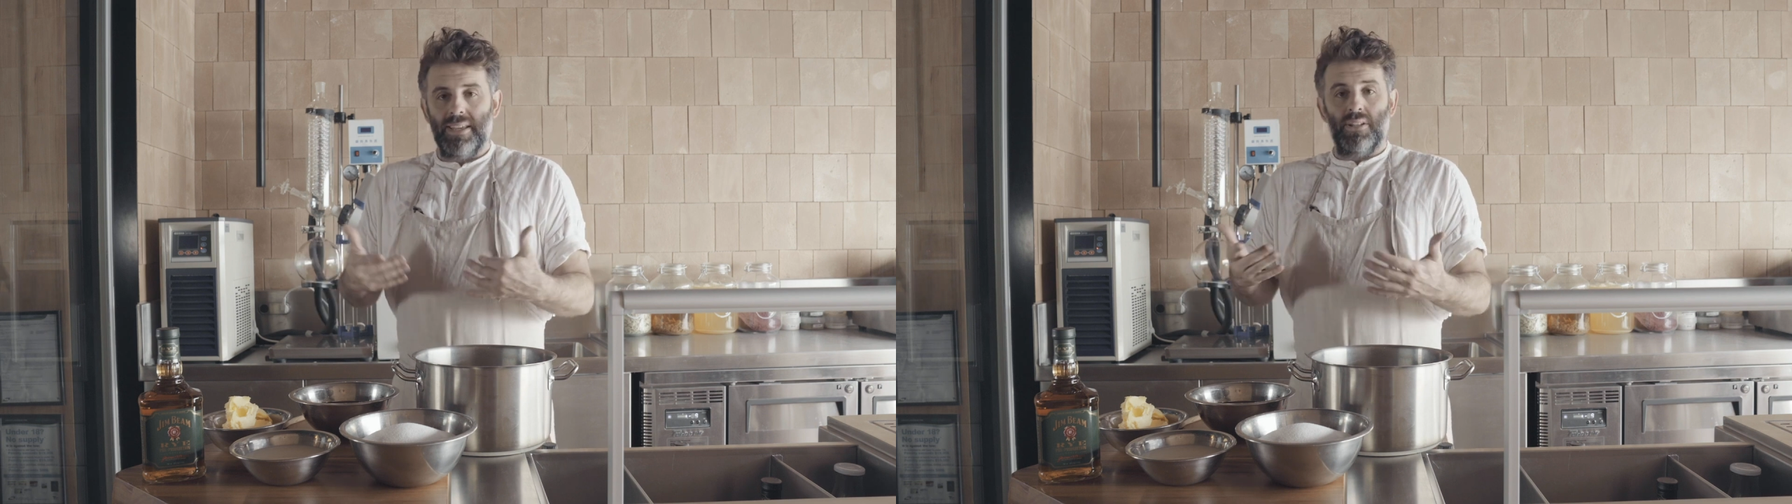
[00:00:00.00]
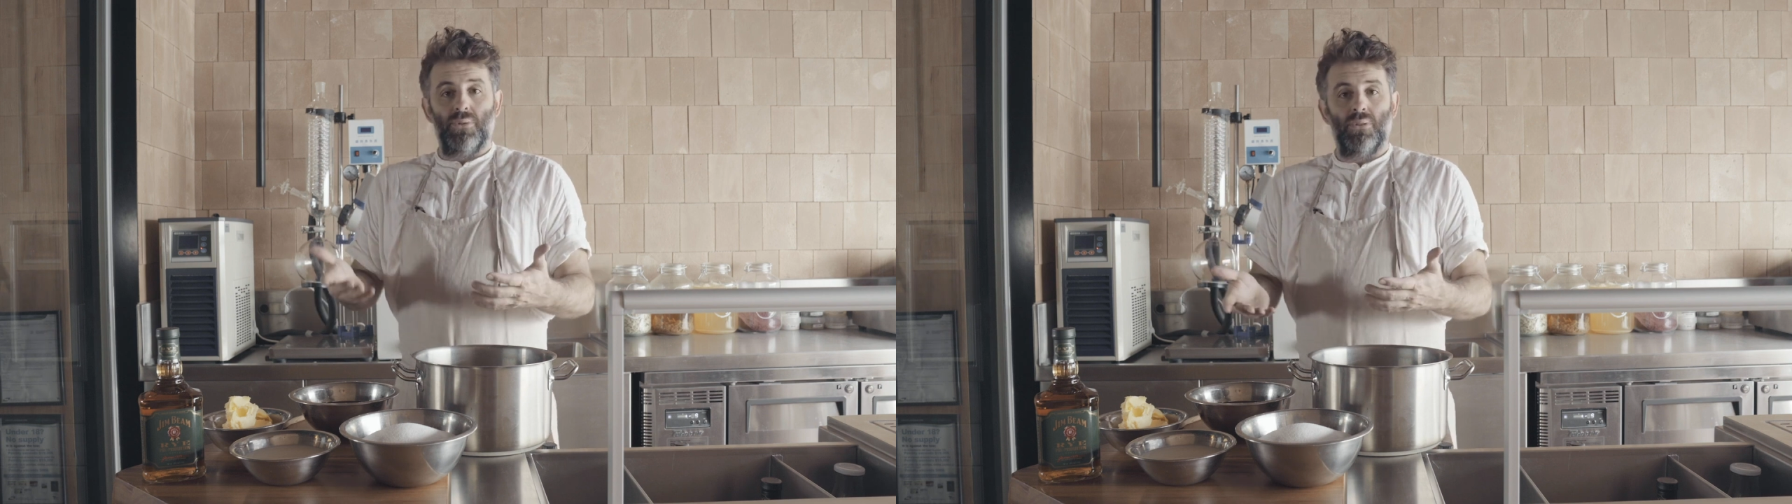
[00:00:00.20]

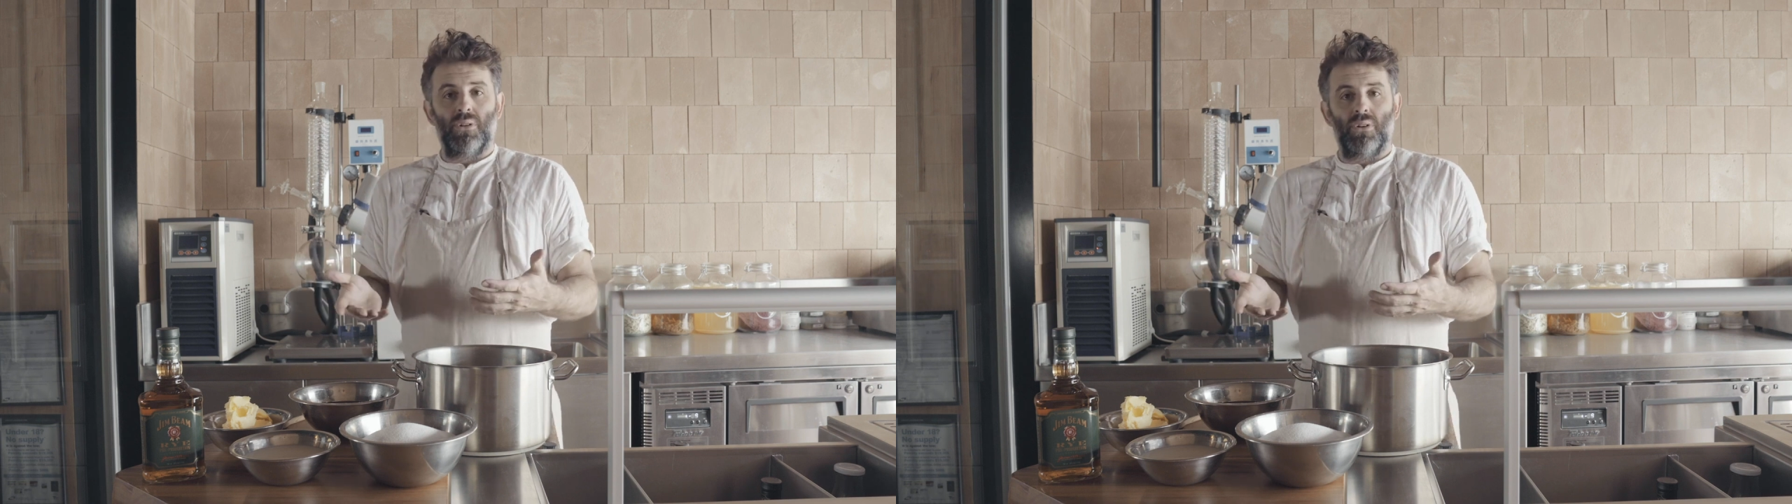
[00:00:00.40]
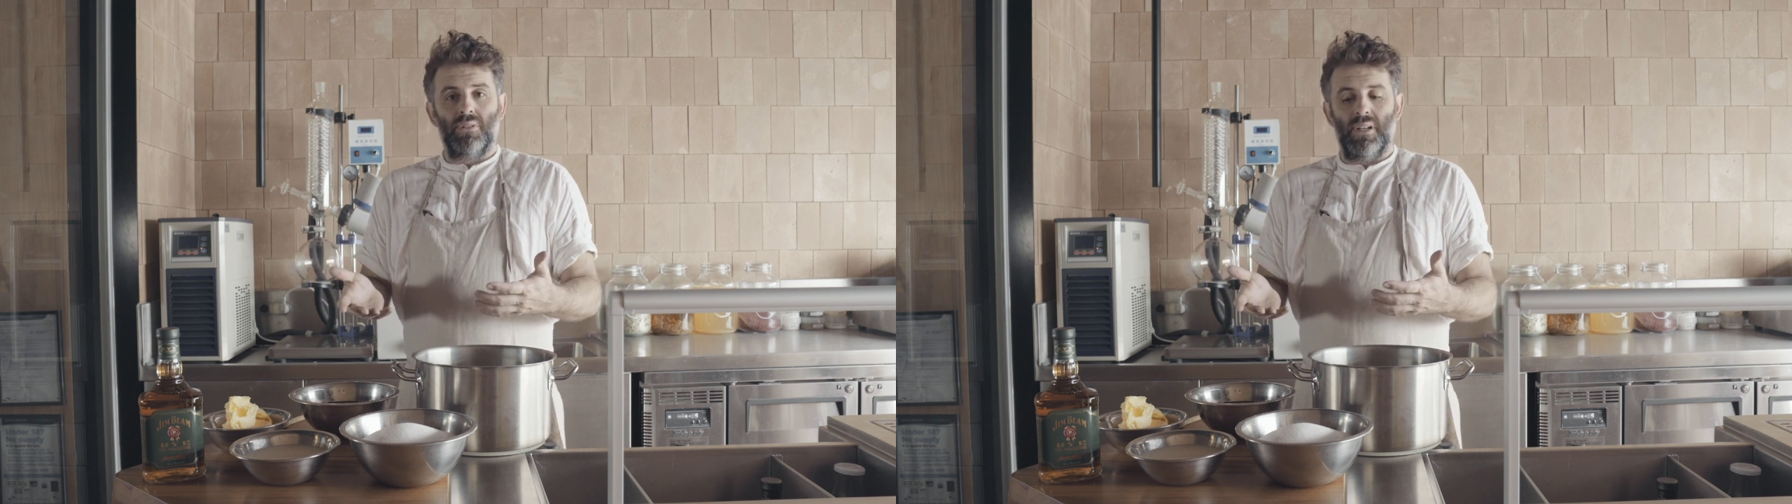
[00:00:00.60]
into
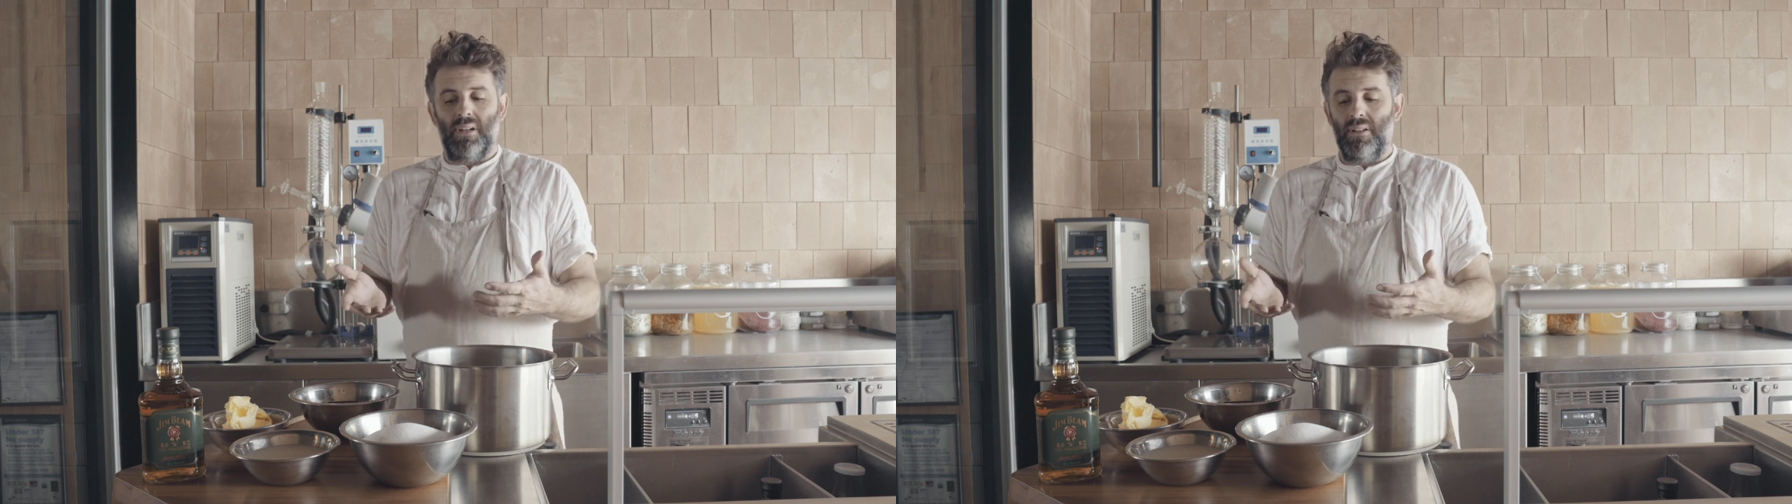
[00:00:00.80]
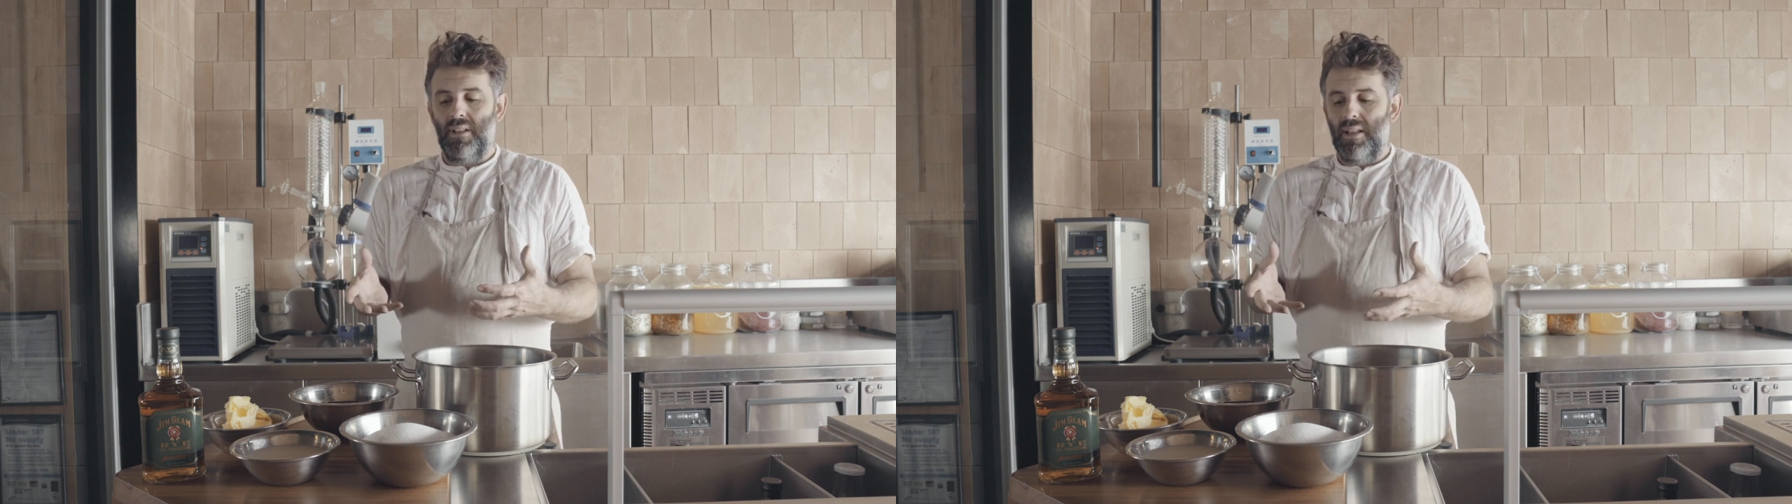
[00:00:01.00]
a
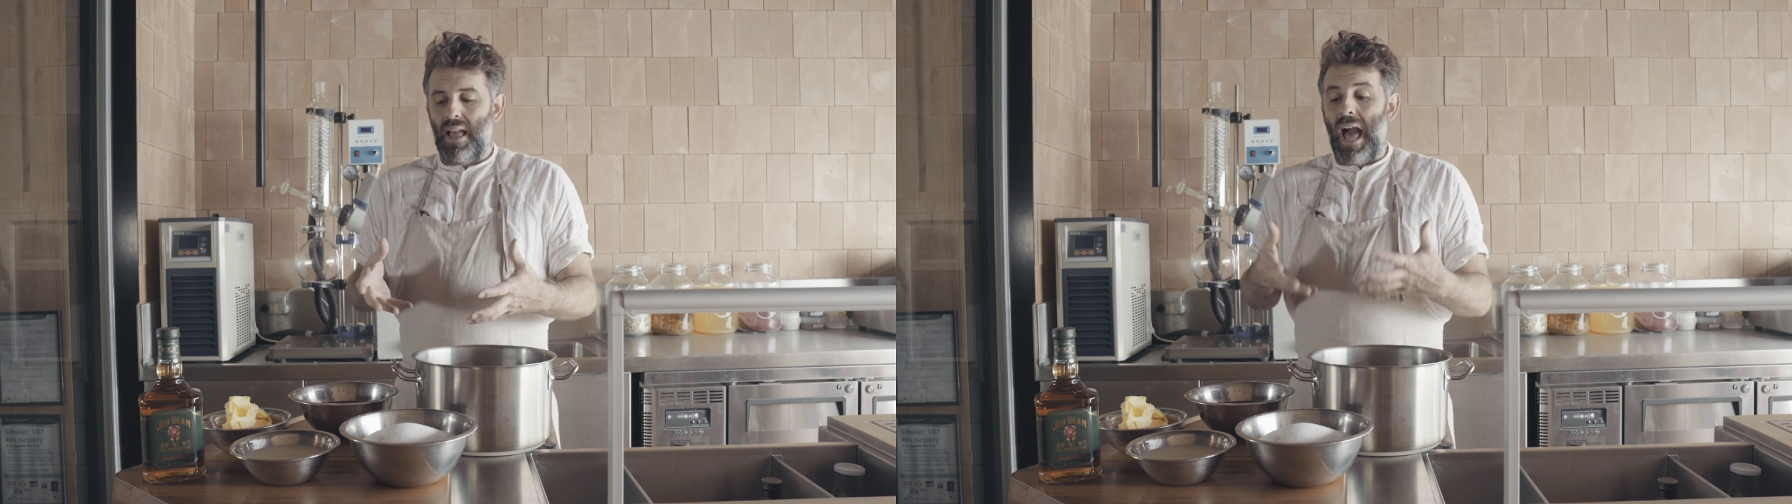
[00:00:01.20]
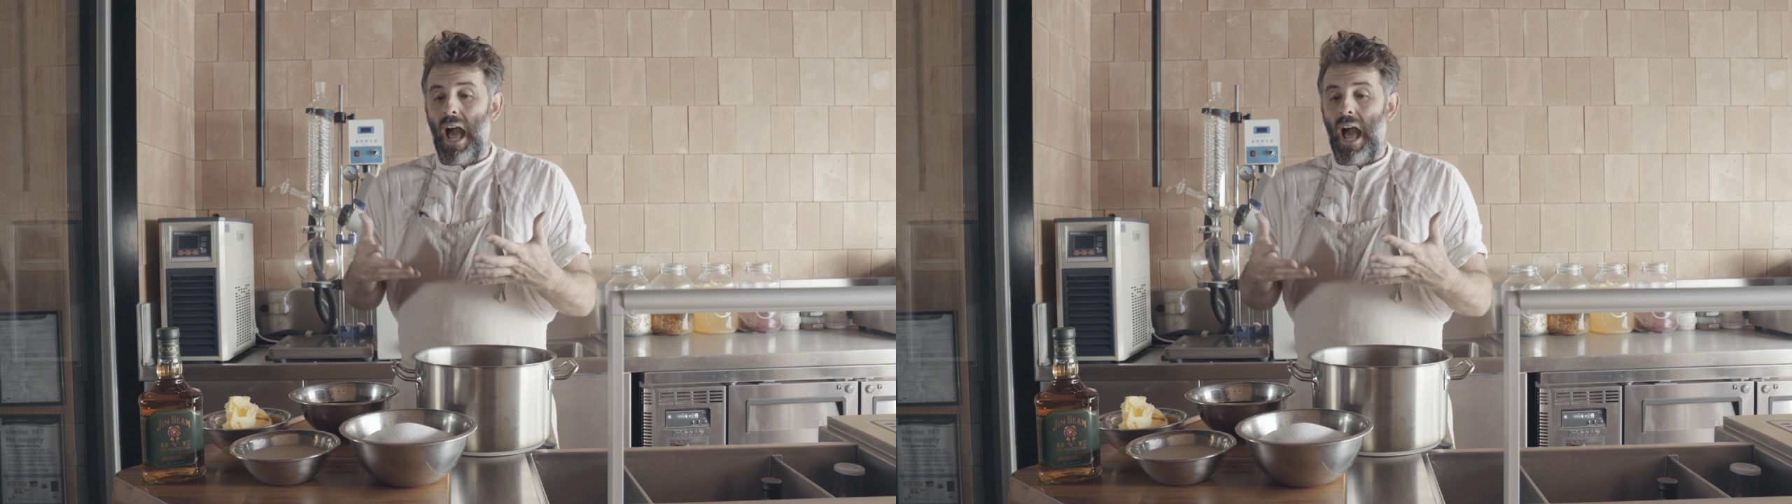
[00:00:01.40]
cocktail